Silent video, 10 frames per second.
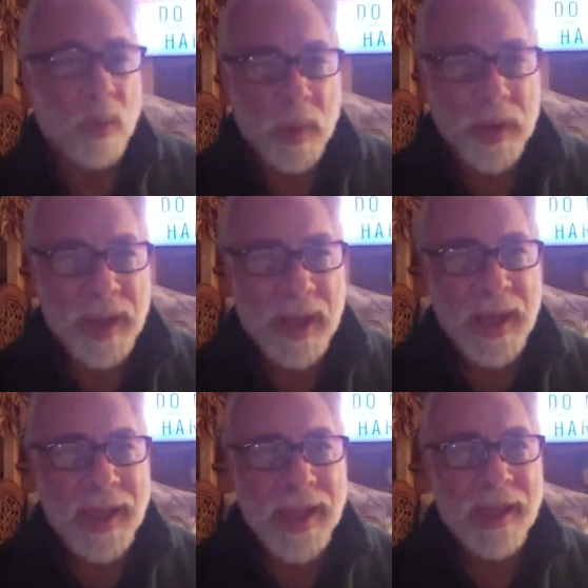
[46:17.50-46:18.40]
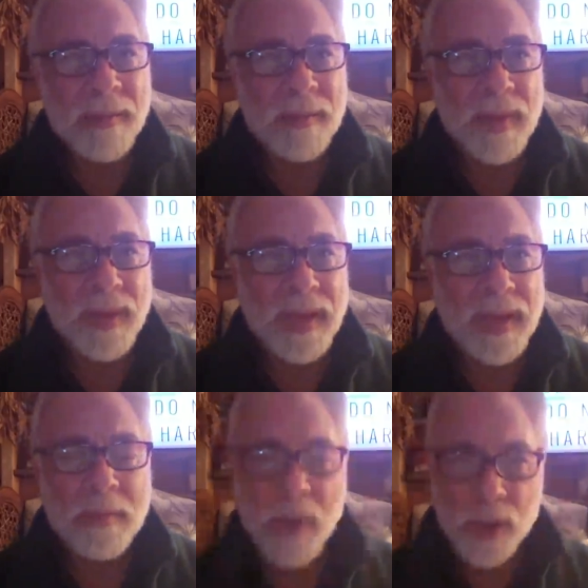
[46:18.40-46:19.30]
when I am
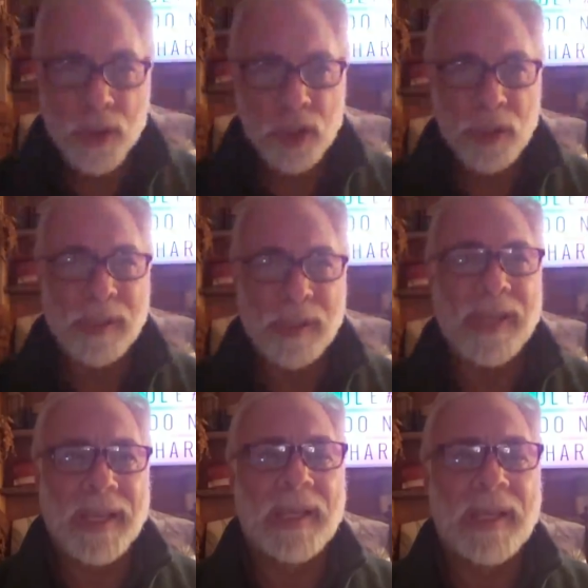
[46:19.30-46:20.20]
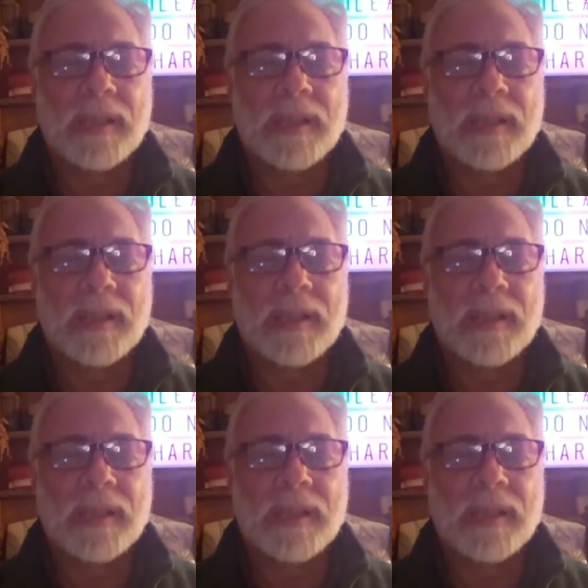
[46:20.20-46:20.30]
emotionally